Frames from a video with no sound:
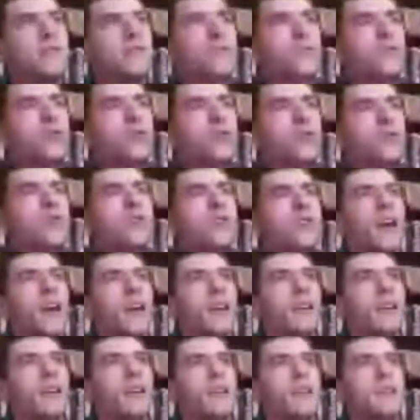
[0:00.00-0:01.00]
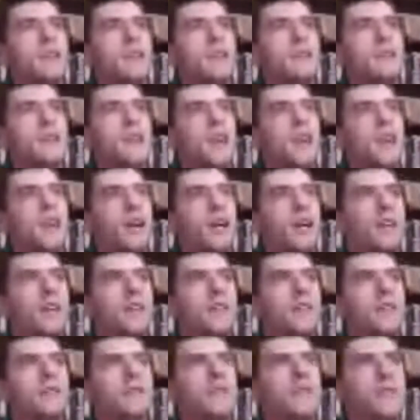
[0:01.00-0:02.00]
during the '90s,
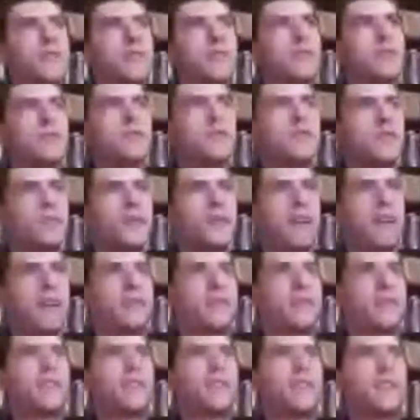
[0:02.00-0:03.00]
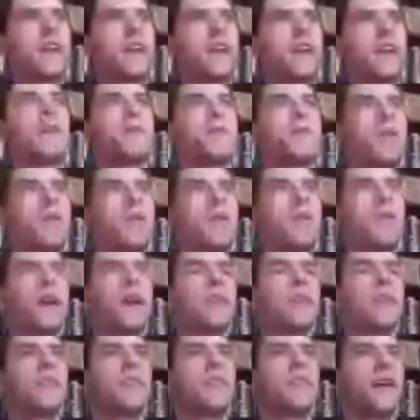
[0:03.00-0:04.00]
like say
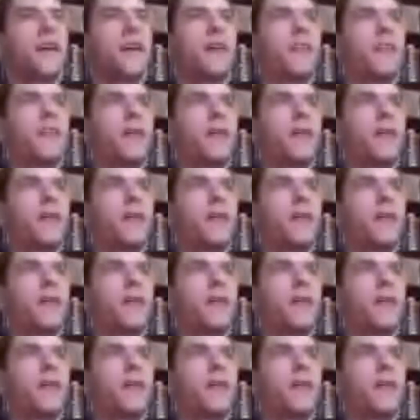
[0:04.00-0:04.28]
Iran, that